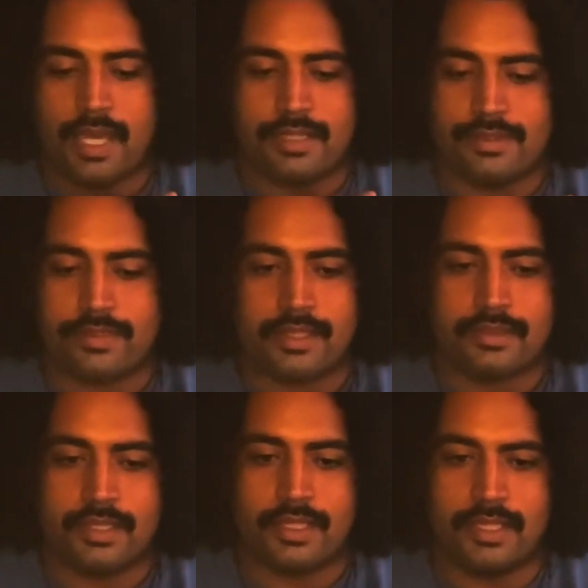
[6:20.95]
I didn't think
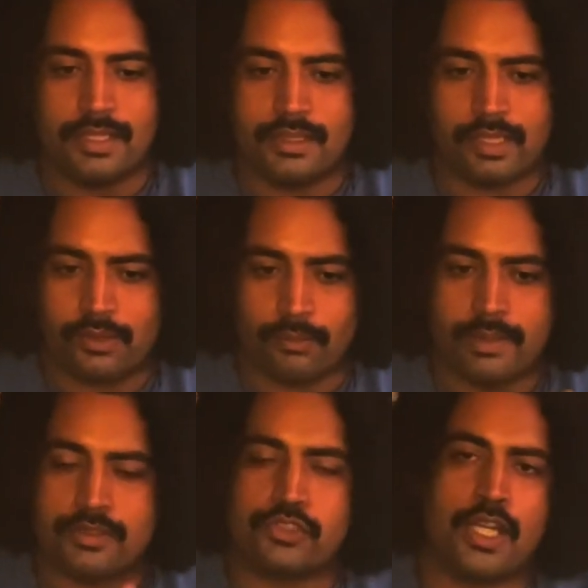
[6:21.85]
that he did like a
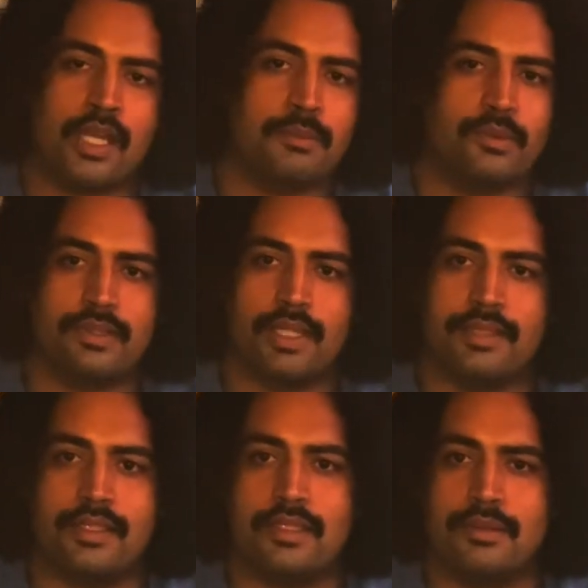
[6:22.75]
horrendous job or that
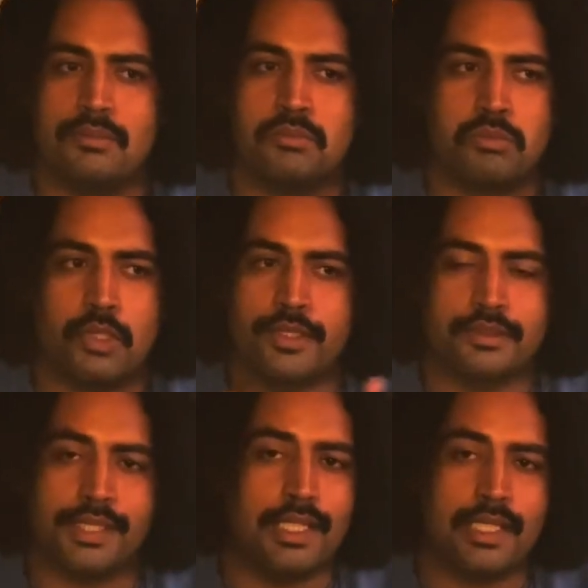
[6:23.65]
he
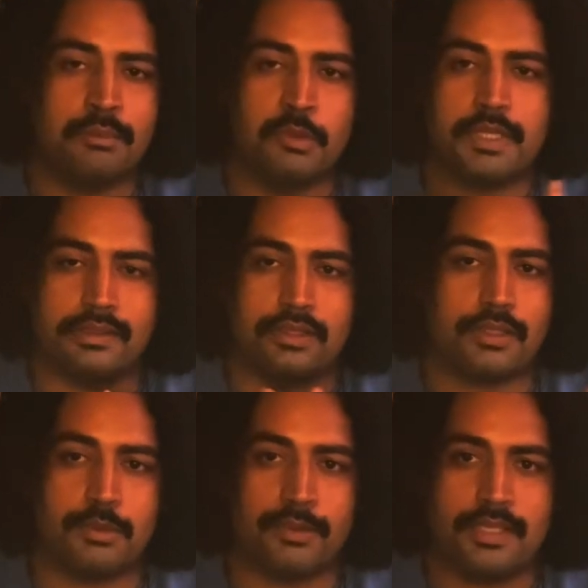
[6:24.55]
couldn't lead any movie. I thought
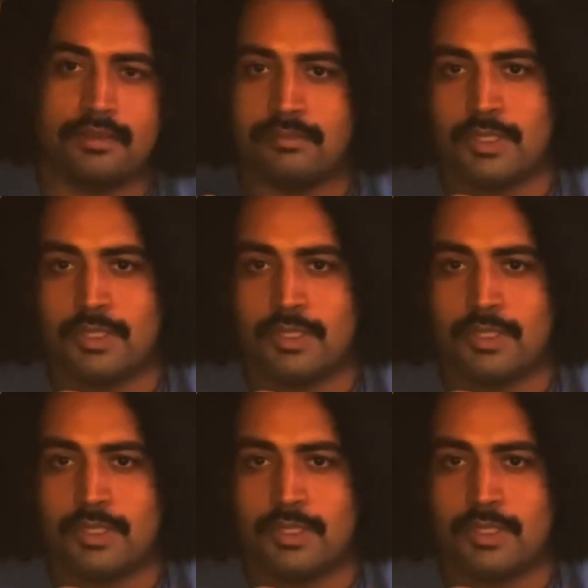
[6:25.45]
he was fine.